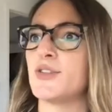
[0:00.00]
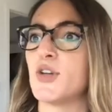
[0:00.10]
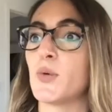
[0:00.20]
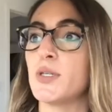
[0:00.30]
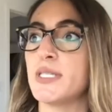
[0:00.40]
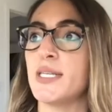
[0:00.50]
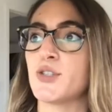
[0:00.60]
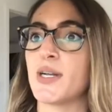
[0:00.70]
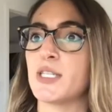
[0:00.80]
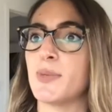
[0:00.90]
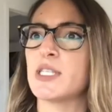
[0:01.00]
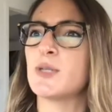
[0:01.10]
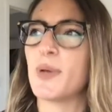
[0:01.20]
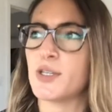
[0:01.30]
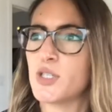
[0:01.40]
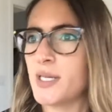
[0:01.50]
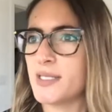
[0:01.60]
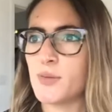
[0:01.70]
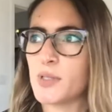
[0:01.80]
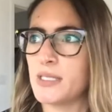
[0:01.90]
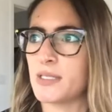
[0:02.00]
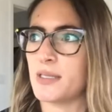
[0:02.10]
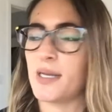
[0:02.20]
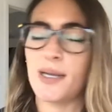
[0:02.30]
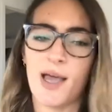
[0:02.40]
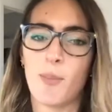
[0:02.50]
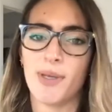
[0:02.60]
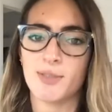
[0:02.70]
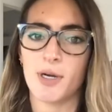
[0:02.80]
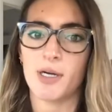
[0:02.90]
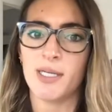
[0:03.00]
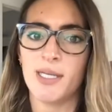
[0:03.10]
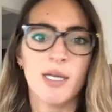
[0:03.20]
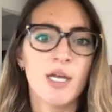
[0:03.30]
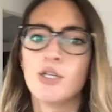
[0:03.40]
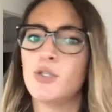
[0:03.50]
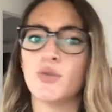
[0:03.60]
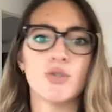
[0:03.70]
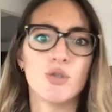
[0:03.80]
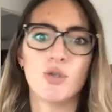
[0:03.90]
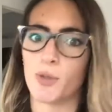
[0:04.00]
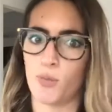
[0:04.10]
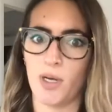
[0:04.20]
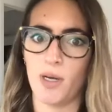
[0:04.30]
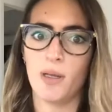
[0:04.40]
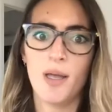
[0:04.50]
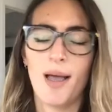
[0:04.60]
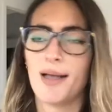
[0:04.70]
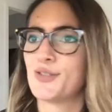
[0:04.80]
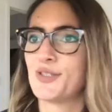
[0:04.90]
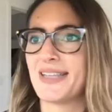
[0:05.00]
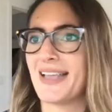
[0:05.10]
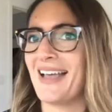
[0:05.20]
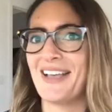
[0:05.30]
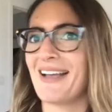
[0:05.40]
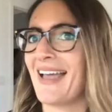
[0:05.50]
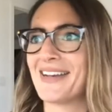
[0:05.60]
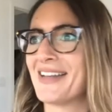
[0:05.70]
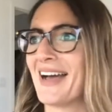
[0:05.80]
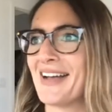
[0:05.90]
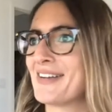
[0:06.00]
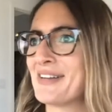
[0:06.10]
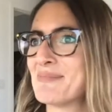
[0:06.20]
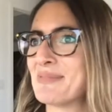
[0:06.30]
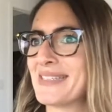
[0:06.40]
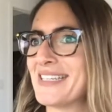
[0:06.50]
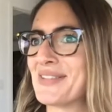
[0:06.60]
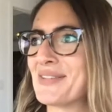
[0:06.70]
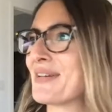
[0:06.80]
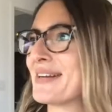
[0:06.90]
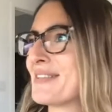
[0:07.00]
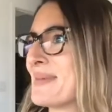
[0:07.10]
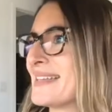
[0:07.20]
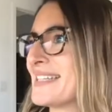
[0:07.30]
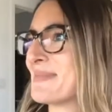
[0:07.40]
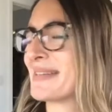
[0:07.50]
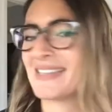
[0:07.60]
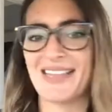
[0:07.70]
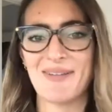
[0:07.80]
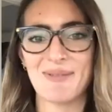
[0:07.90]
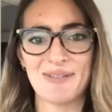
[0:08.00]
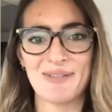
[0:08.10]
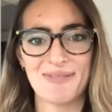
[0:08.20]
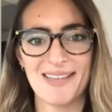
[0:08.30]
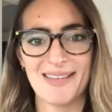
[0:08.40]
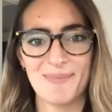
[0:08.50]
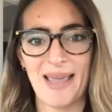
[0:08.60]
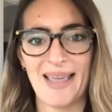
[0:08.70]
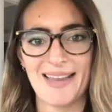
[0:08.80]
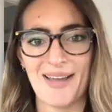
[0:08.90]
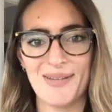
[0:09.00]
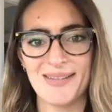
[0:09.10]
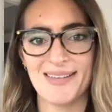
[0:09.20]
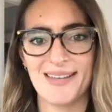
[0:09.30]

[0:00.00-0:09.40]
So we're seeing direct mail, especially as it relates to like account-based marketing, do super well. Just again, yeah, I couldn't believe at the front of the pandemic that would have panned out.